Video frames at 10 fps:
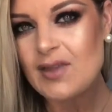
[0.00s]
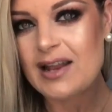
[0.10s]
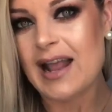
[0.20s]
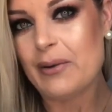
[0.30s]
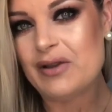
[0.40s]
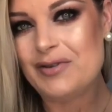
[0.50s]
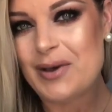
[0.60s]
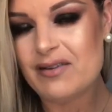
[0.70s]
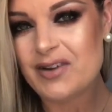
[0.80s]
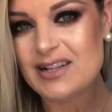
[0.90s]
Now, if you
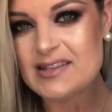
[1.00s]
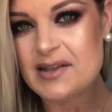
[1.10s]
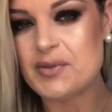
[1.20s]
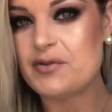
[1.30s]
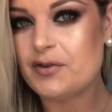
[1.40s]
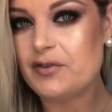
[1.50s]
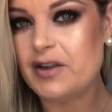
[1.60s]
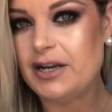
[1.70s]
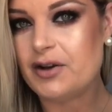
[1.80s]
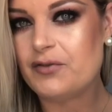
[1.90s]
have not seen the full
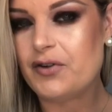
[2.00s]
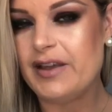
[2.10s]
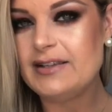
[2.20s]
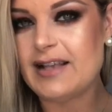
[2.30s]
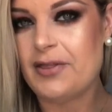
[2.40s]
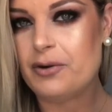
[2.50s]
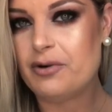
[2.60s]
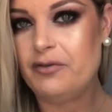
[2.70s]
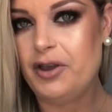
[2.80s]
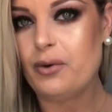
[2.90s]
video for this and the
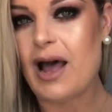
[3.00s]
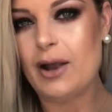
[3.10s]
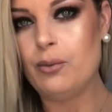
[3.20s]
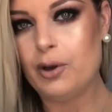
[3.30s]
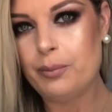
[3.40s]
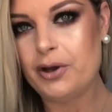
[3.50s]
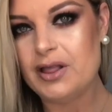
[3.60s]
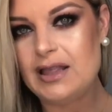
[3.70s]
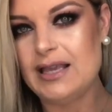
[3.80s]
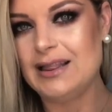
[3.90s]
review, I will
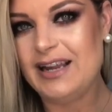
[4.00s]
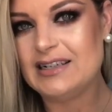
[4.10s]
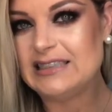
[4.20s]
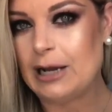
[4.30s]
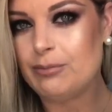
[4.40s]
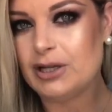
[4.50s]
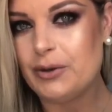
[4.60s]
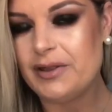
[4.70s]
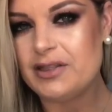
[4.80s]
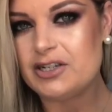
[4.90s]
put the link down
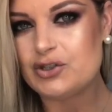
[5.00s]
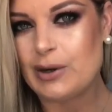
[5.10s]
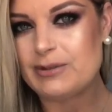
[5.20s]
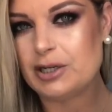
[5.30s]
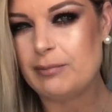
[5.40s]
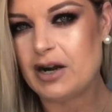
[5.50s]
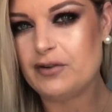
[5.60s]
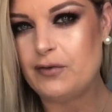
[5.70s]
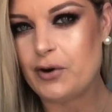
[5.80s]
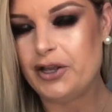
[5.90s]
below in the description bar
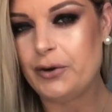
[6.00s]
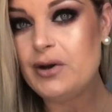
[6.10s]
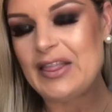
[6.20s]
for you.